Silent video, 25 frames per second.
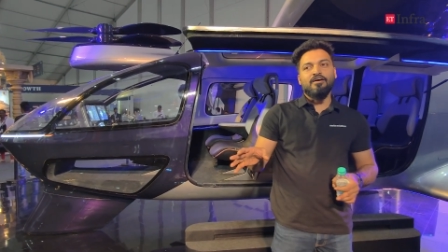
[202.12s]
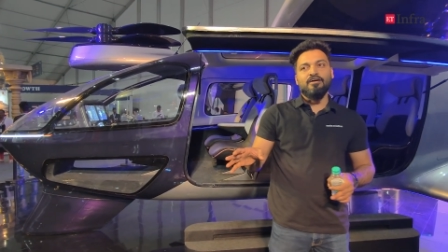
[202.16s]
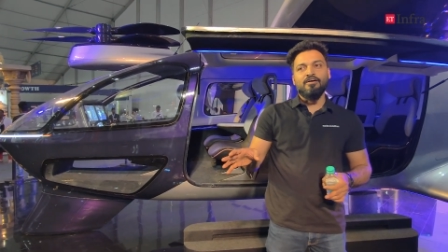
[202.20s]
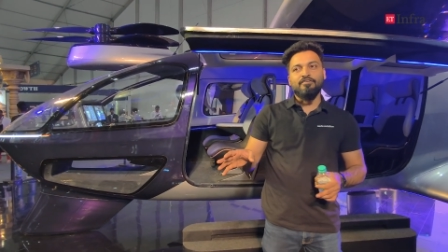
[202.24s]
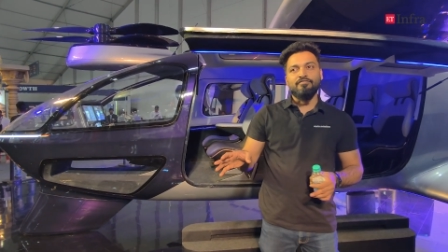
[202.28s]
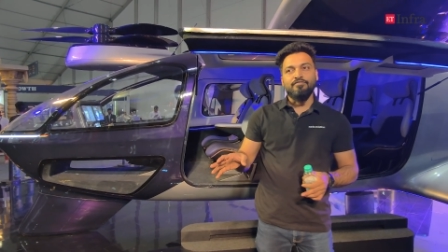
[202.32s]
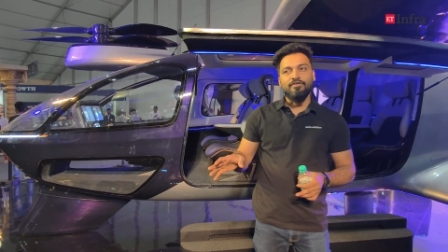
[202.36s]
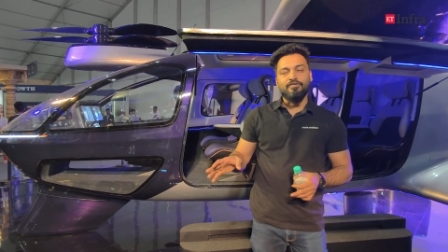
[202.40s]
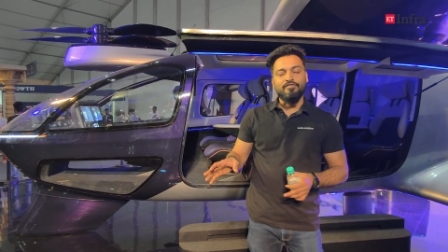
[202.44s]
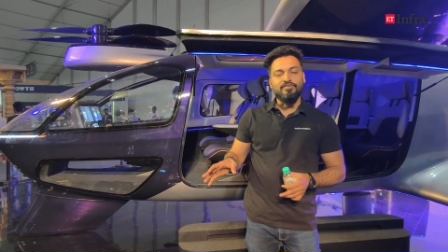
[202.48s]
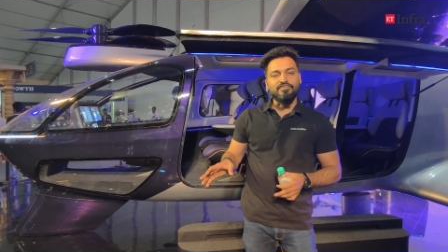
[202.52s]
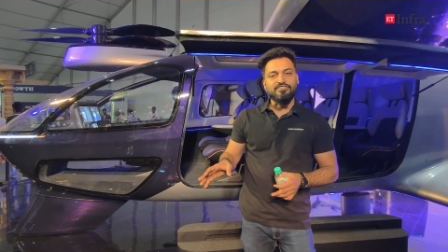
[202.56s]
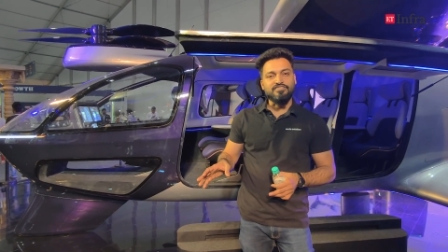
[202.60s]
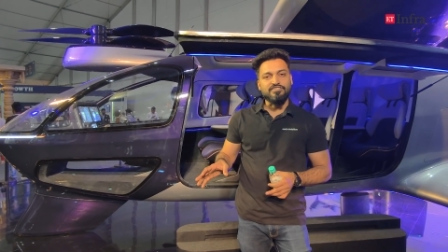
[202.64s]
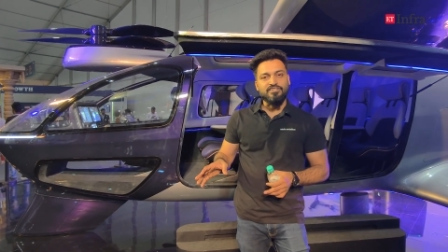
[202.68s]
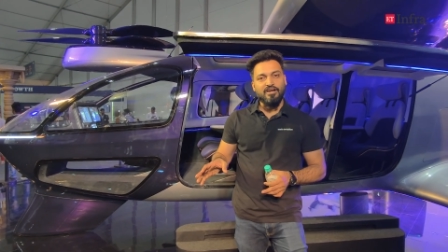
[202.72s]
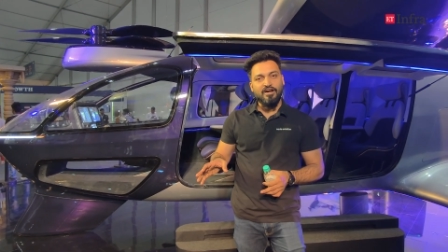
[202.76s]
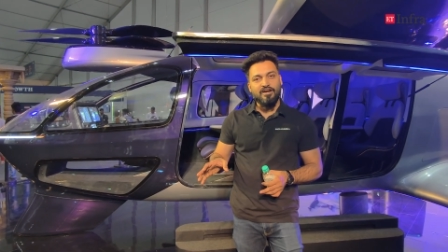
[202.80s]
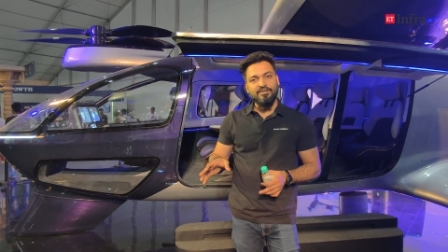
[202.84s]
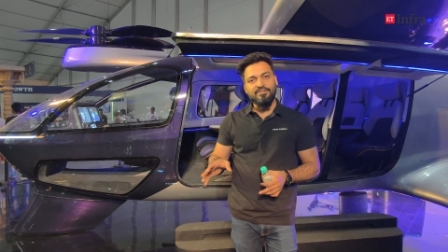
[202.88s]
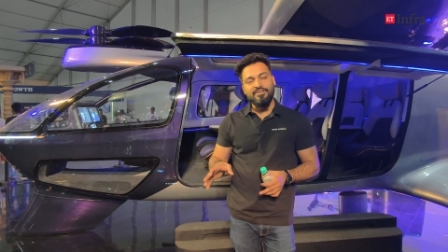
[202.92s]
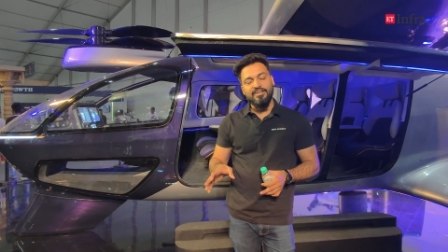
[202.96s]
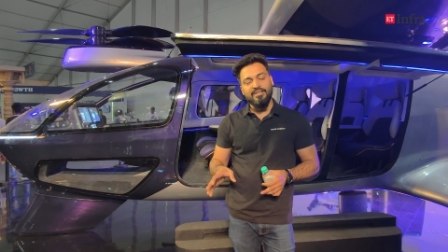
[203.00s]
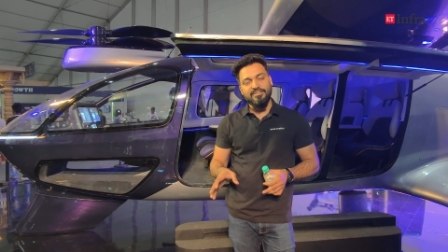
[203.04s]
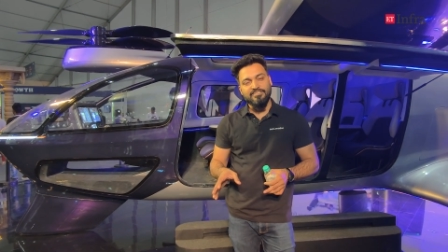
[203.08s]
uh, we will
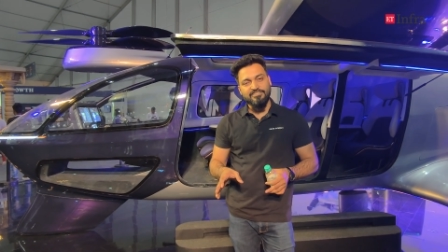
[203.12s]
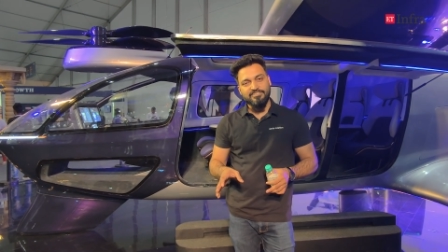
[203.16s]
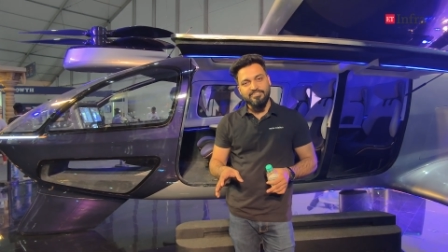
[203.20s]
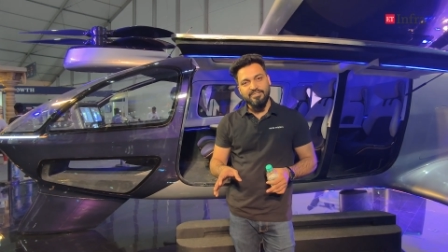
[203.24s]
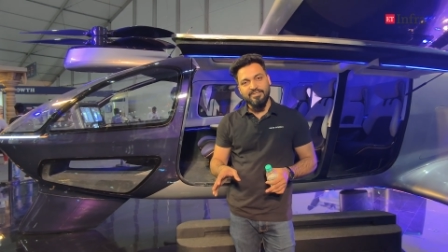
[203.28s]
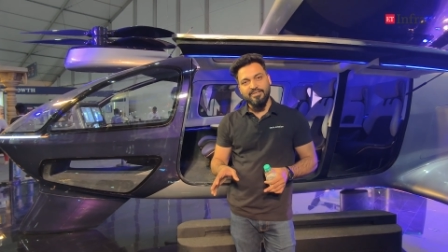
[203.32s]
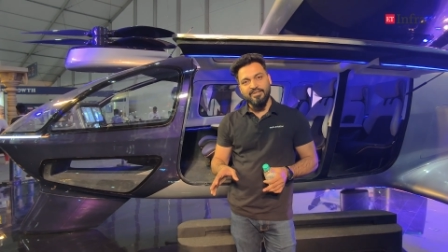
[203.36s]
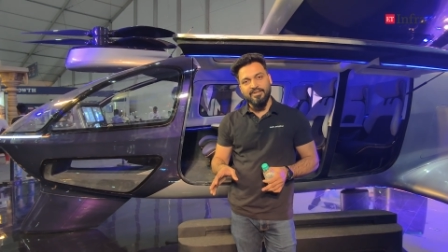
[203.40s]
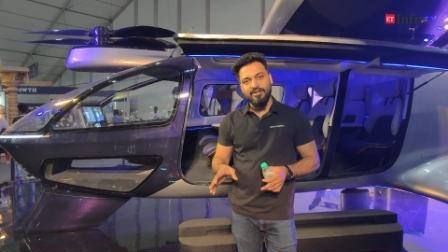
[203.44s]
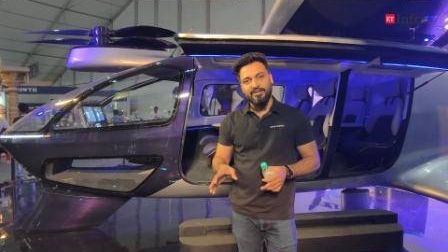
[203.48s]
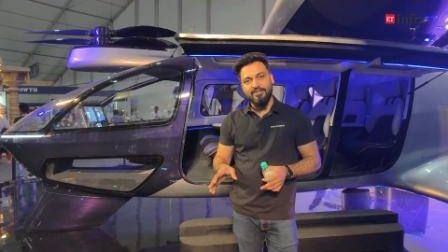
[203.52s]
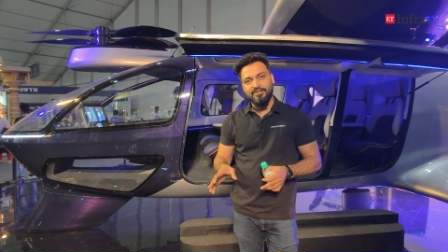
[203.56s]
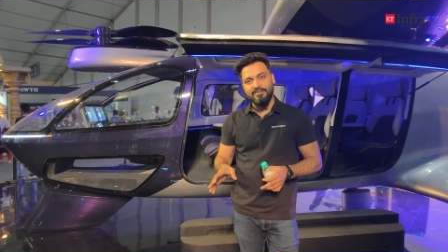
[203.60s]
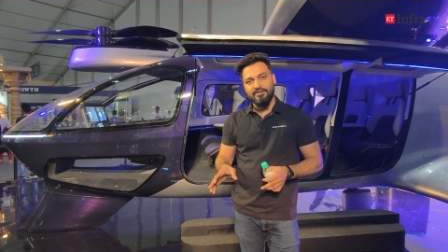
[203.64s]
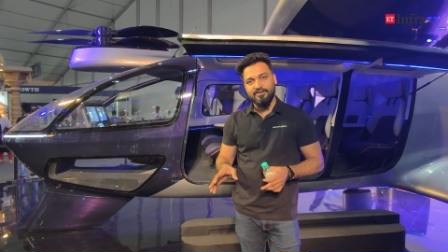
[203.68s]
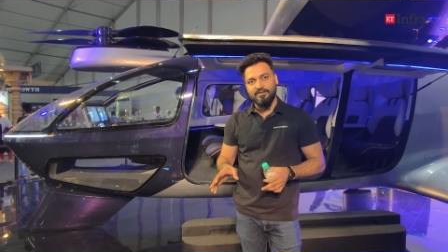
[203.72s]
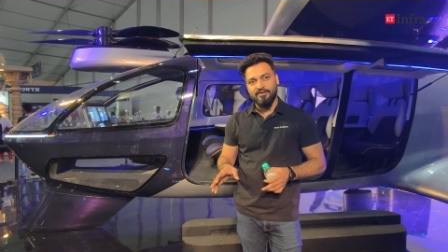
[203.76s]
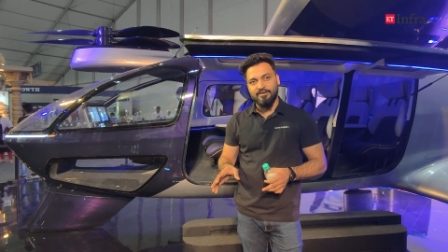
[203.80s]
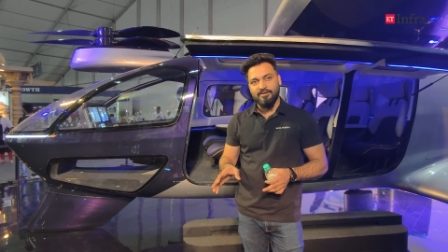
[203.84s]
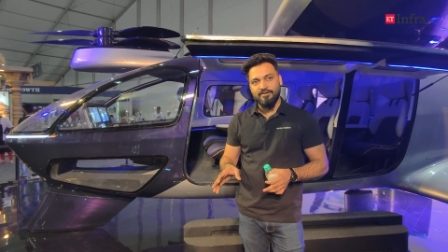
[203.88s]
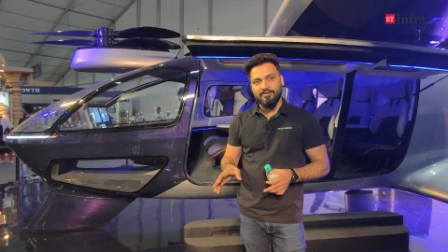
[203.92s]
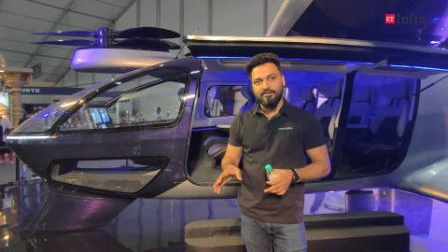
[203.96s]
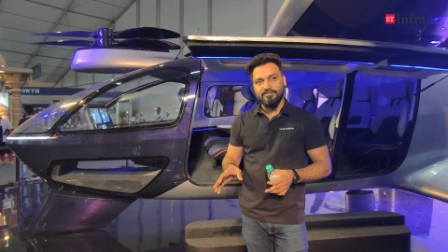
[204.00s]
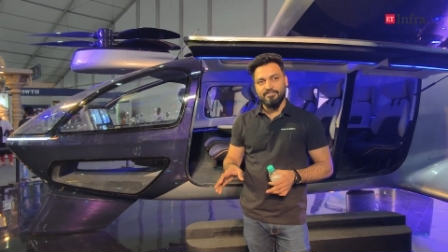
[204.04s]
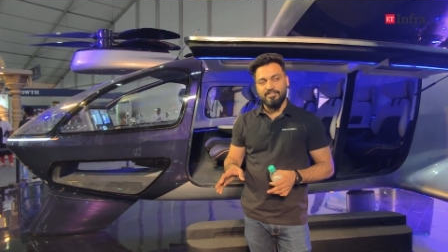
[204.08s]
start testing it.
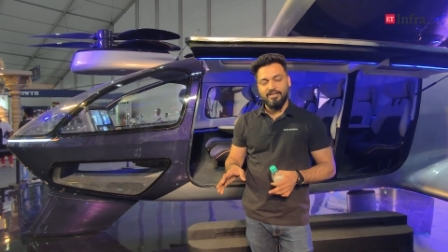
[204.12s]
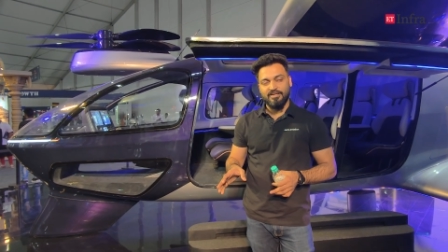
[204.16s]
Uh,